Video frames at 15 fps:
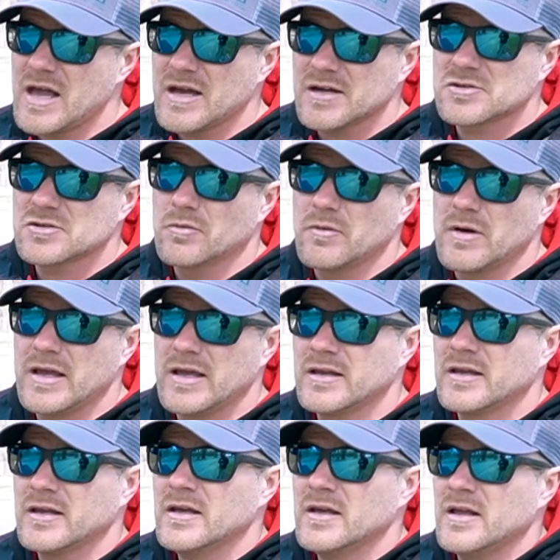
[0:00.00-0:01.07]
extra weight,
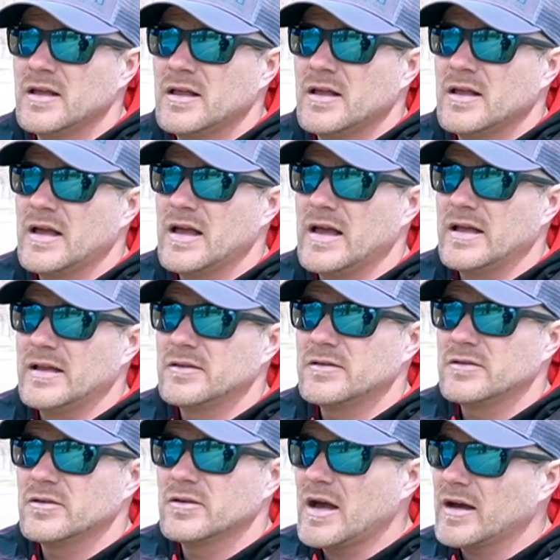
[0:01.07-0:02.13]
and
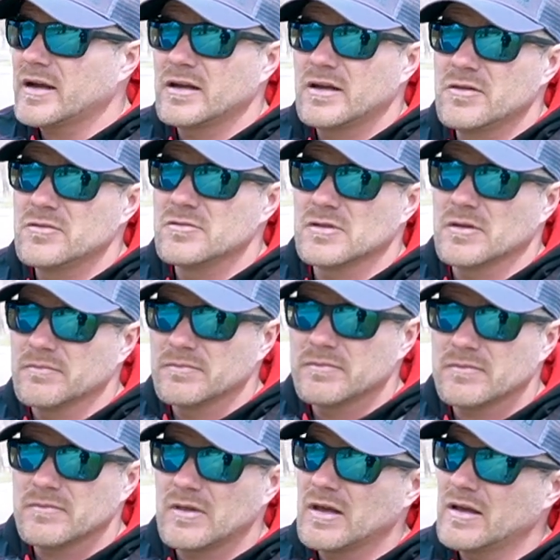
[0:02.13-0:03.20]
you're not going to use them.
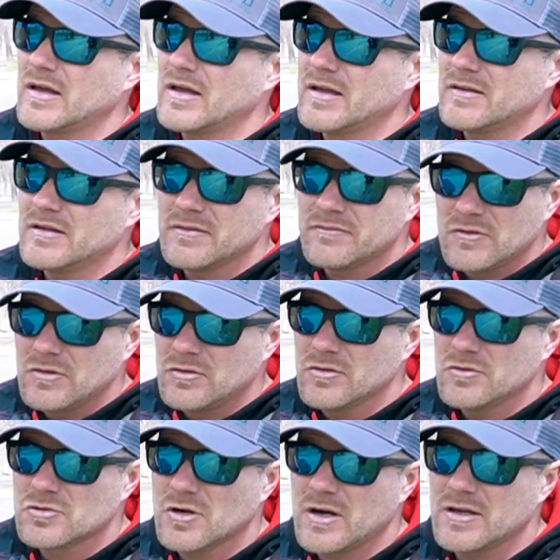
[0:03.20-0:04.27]
And if you
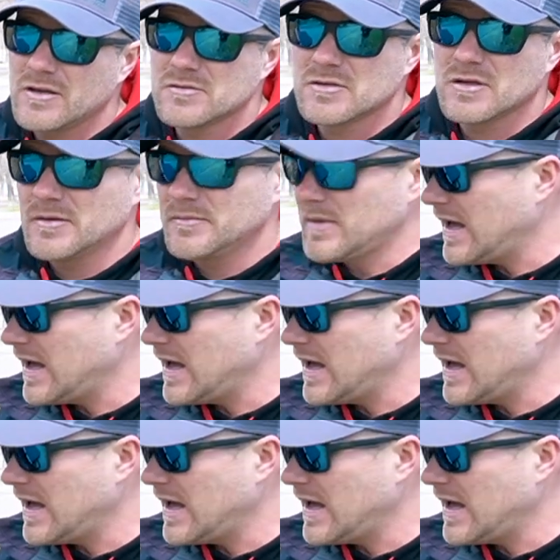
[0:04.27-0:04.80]
do try using them,